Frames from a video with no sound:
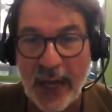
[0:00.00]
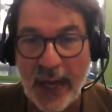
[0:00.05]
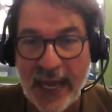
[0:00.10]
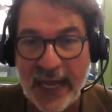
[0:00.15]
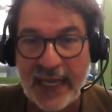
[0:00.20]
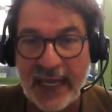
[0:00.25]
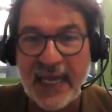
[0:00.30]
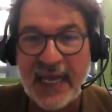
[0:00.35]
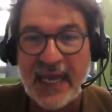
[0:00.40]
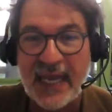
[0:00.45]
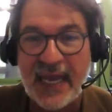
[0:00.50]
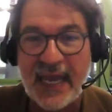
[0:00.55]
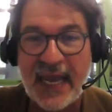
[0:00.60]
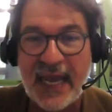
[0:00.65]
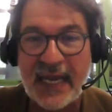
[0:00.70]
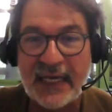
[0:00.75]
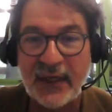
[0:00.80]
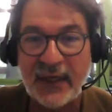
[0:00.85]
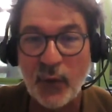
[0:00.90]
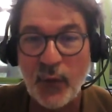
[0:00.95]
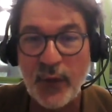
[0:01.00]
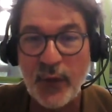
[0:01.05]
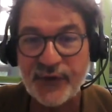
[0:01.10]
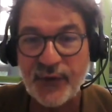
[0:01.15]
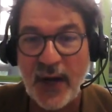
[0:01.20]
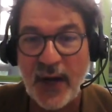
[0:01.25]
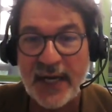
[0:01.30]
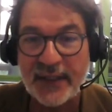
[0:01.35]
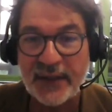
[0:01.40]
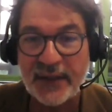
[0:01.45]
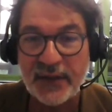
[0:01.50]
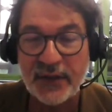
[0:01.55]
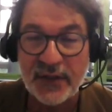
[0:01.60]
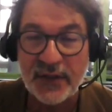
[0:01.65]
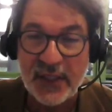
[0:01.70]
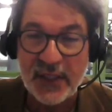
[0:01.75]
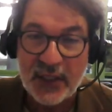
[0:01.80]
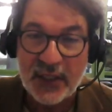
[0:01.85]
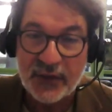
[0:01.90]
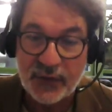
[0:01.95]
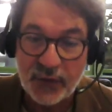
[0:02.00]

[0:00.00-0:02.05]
way, and we try to